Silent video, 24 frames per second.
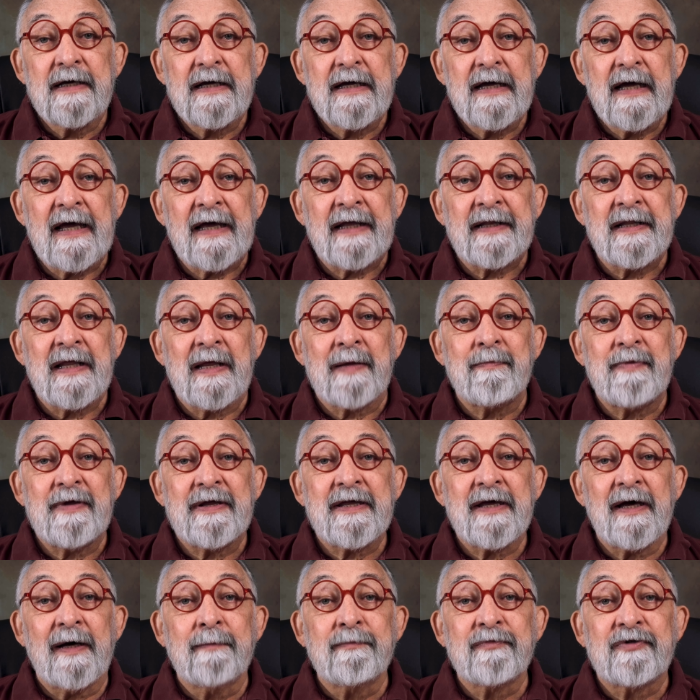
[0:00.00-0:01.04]
and they
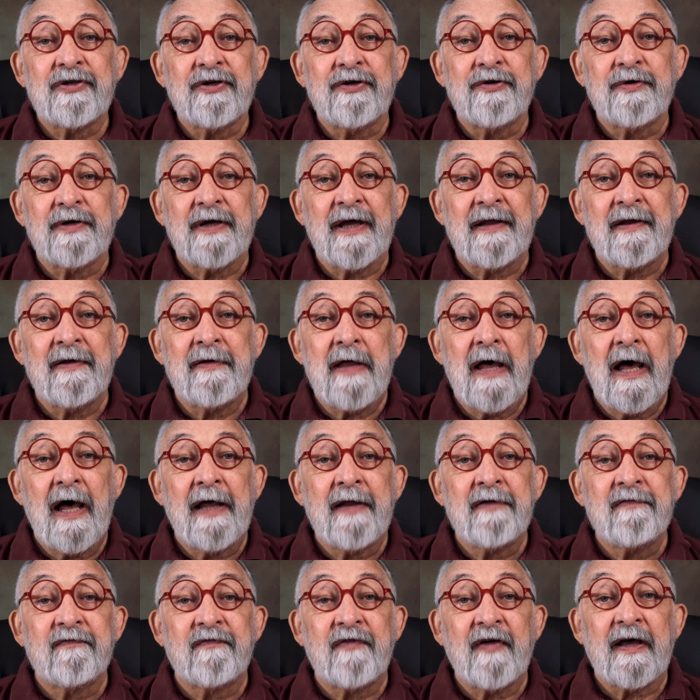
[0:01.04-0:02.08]
become to
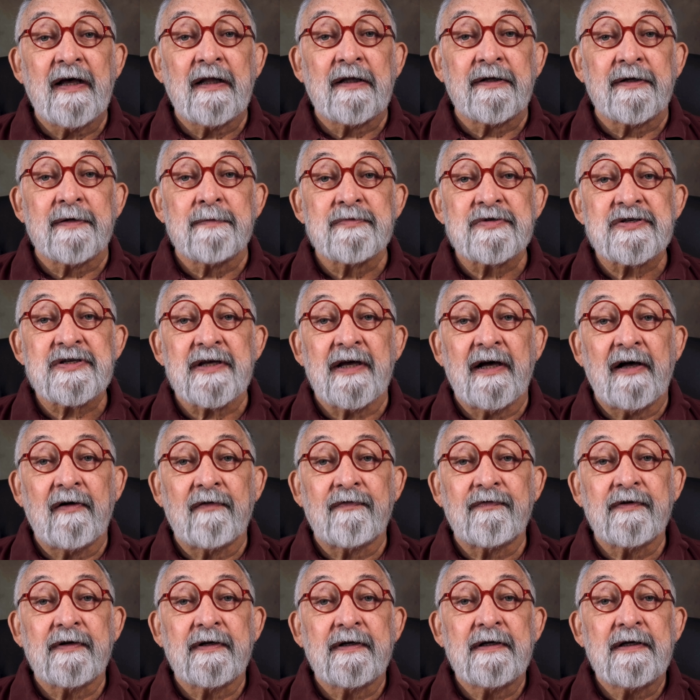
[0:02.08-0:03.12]
unveil
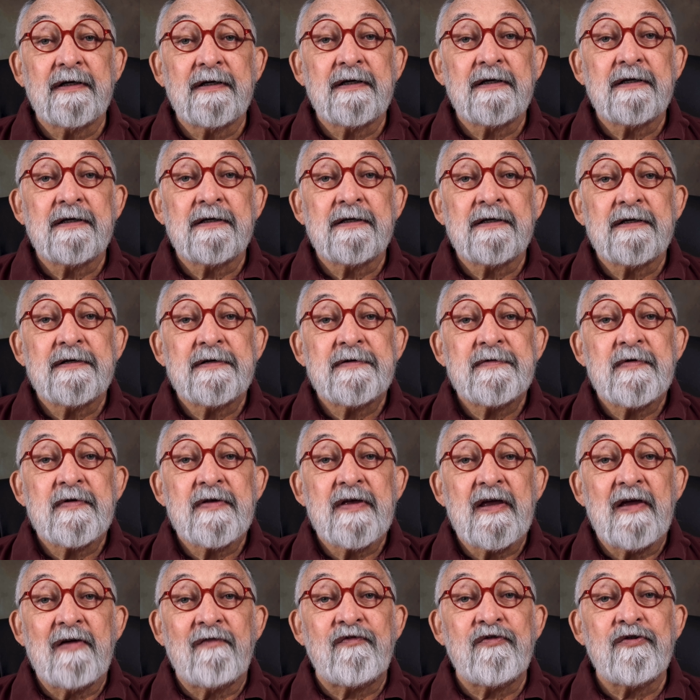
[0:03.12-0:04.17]
themselves.
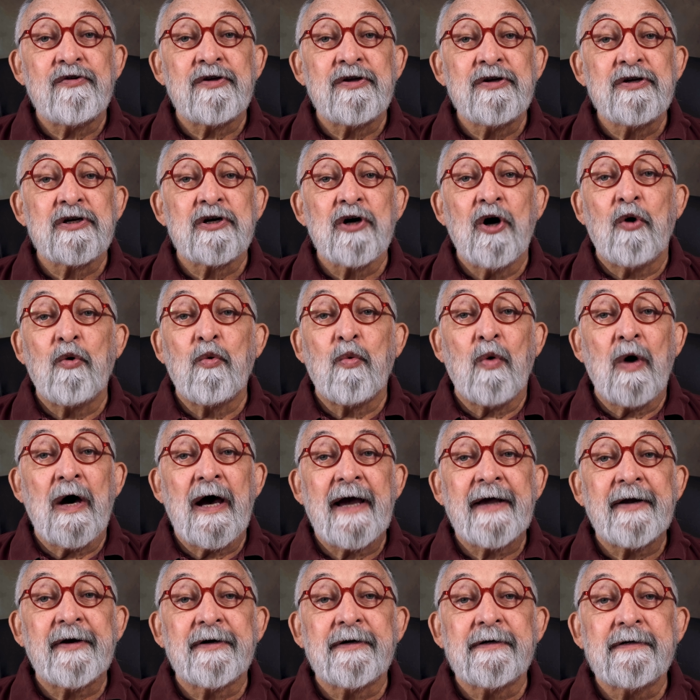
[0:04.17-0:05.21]
If you can go
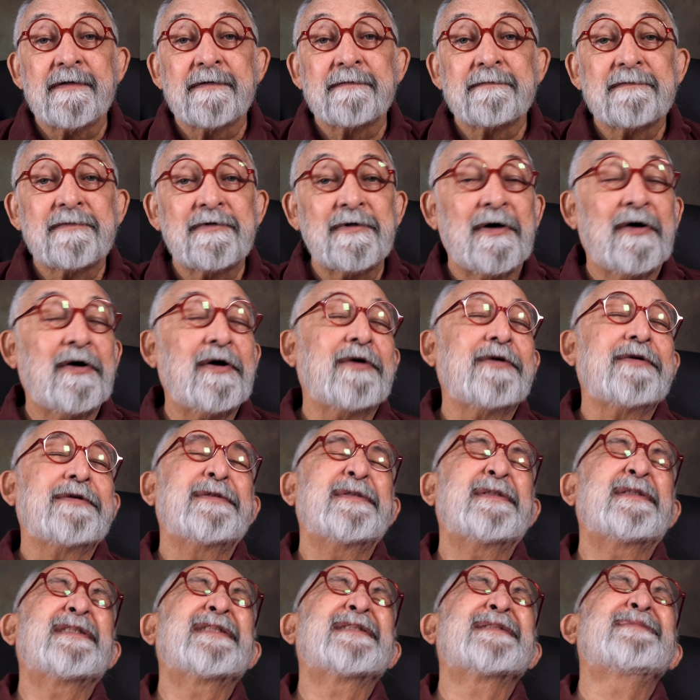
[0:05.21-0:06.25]
wider,
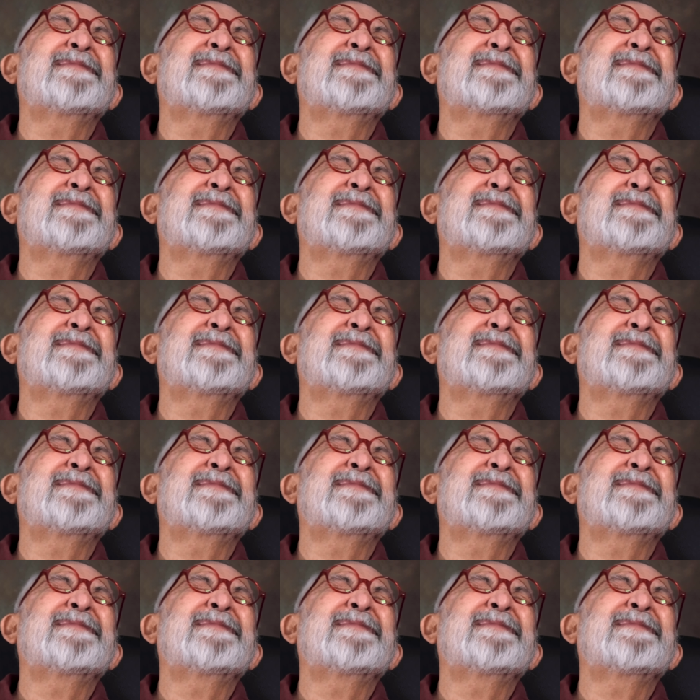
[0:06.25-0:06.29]
oh